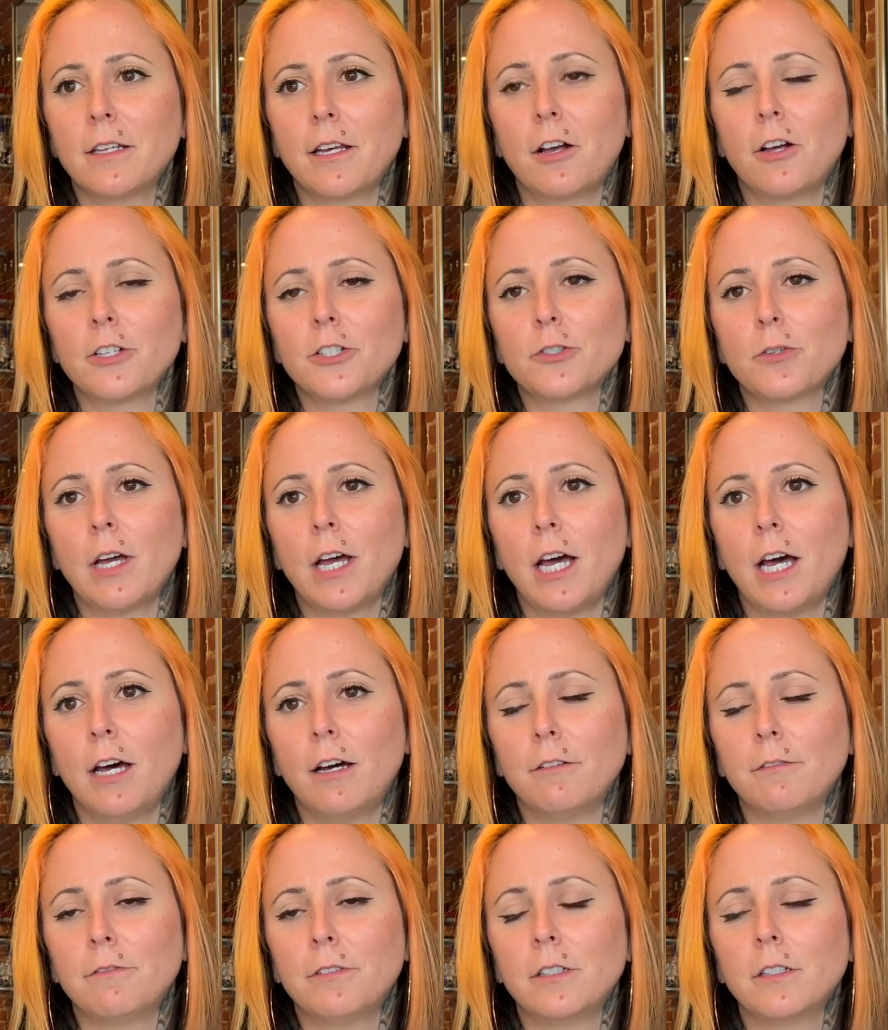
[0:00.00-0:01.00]
they also
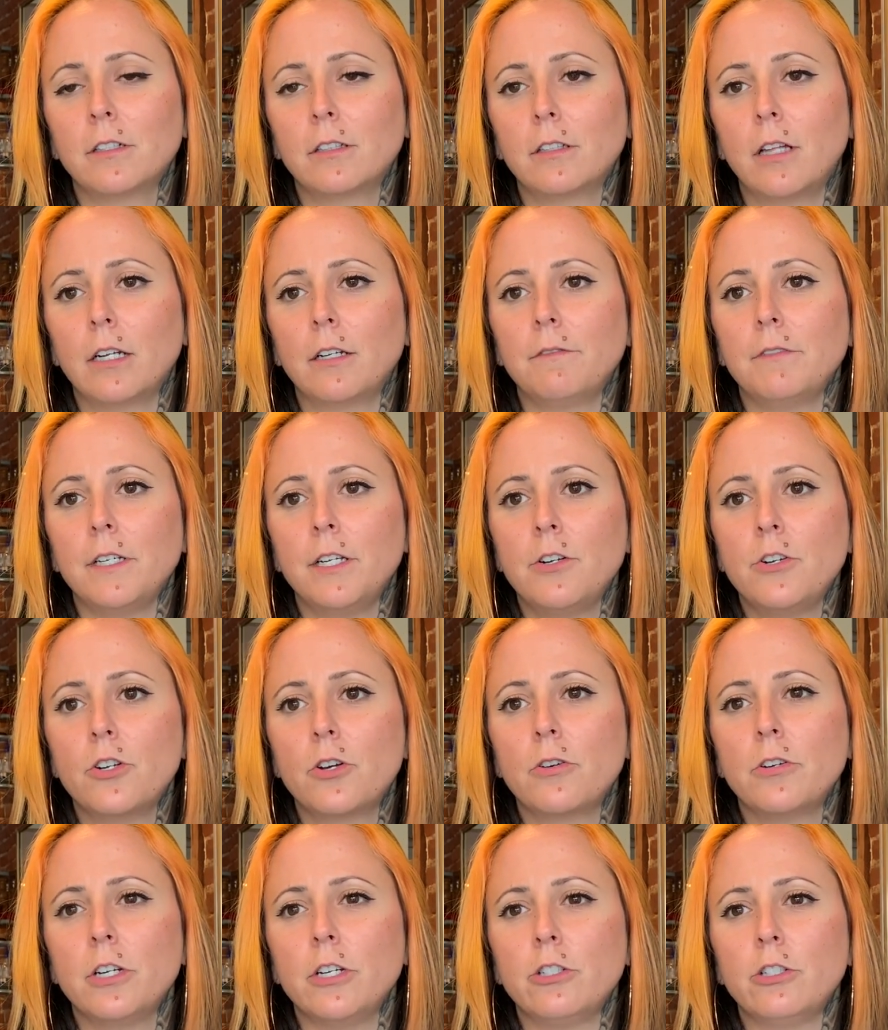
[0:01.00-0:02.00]
have a lot of
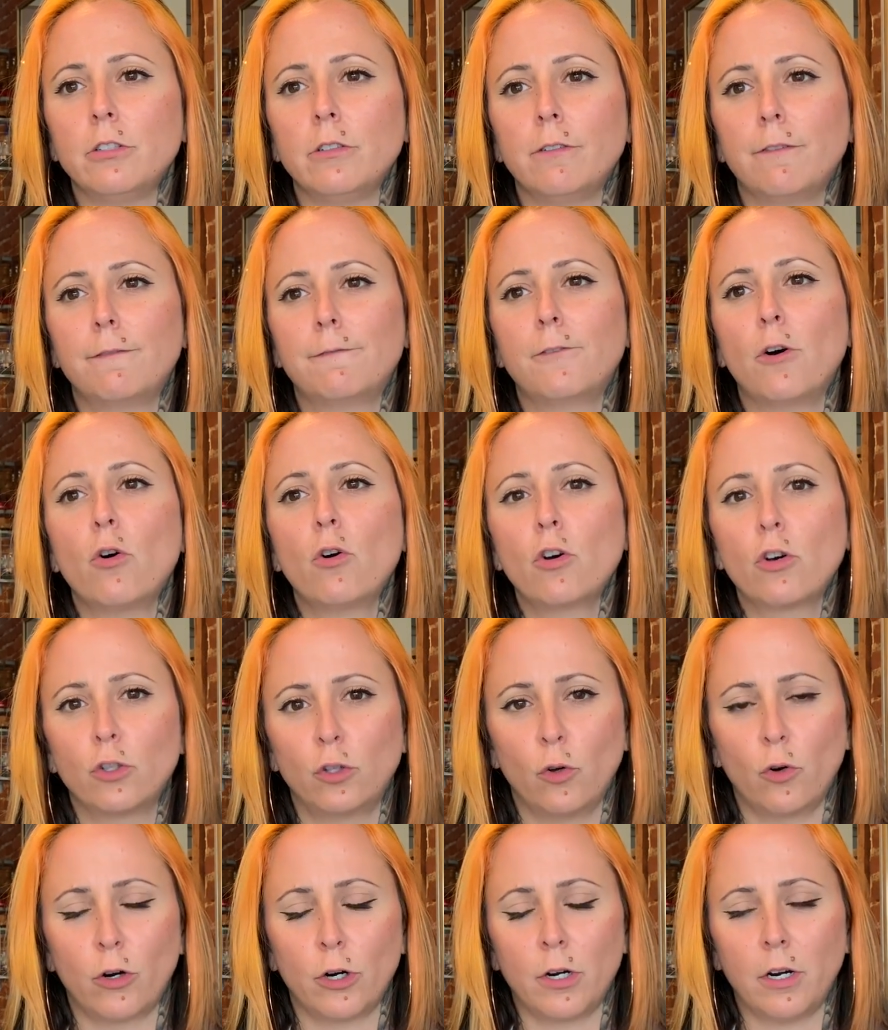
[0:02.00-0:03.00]
Indonesian
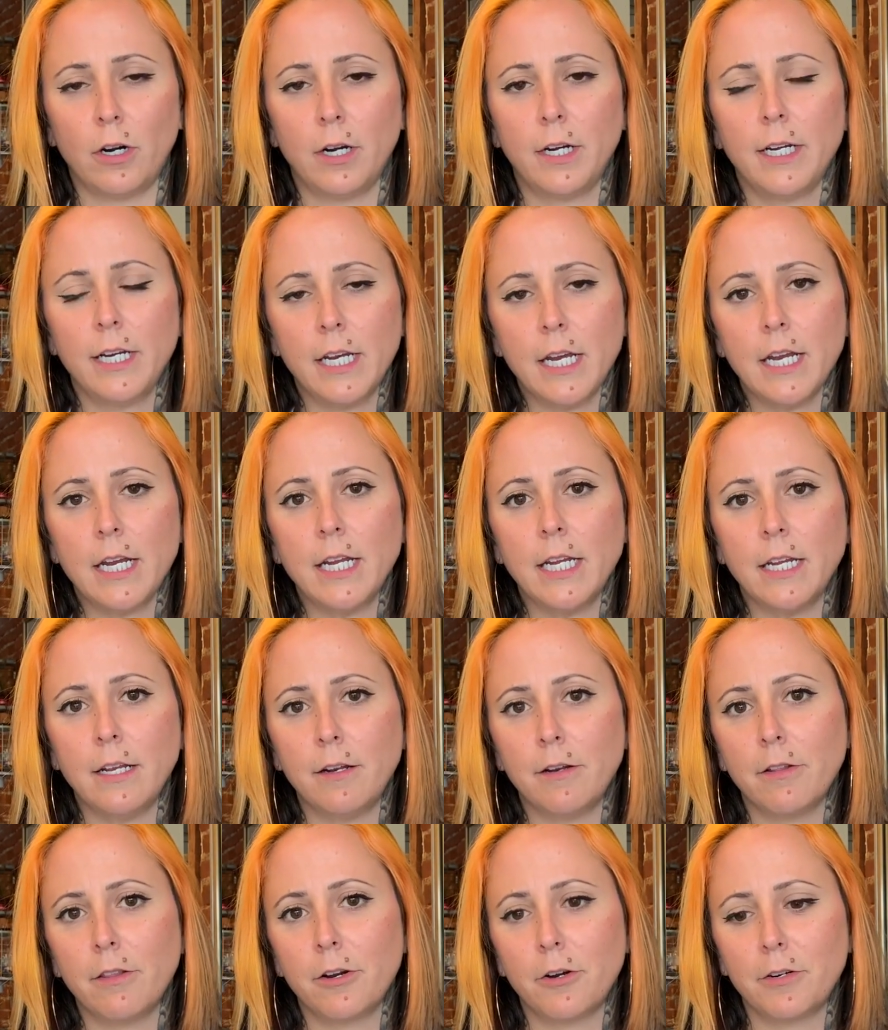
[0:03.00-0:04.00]
folklore
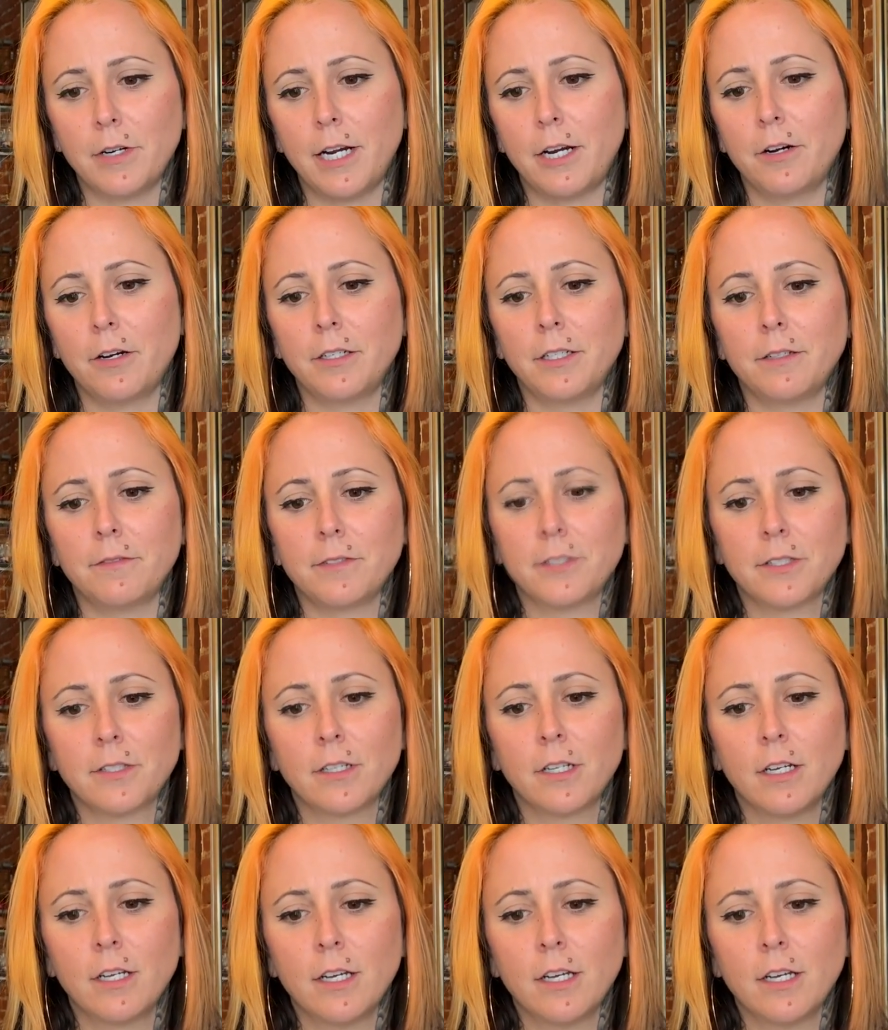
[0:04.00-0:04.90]
in their narratives.